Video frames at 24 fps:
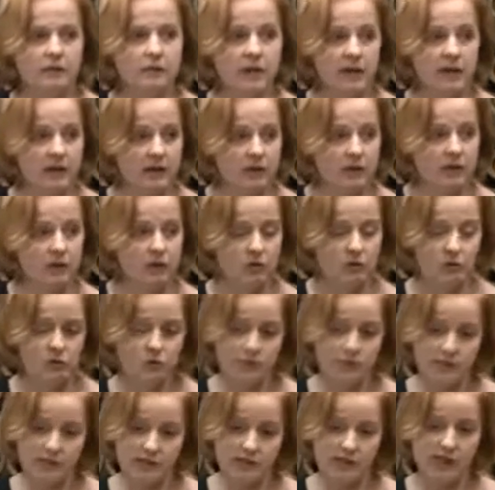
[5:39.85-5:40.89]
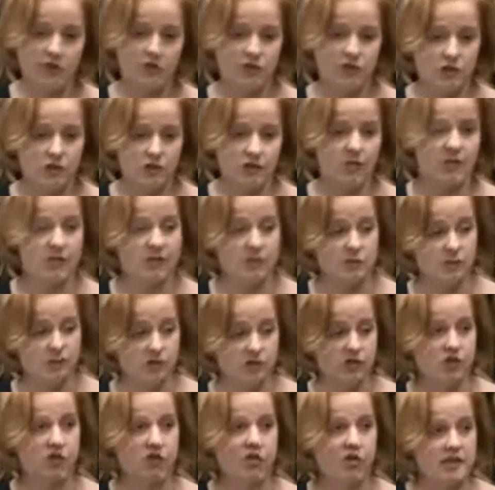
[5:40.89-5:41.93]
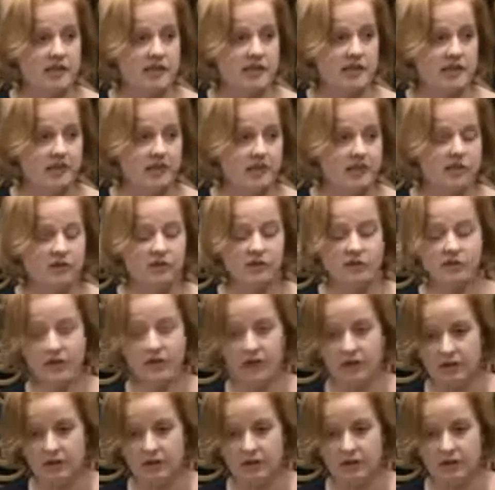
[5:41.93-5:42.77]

being quite dangerous because it was child-centred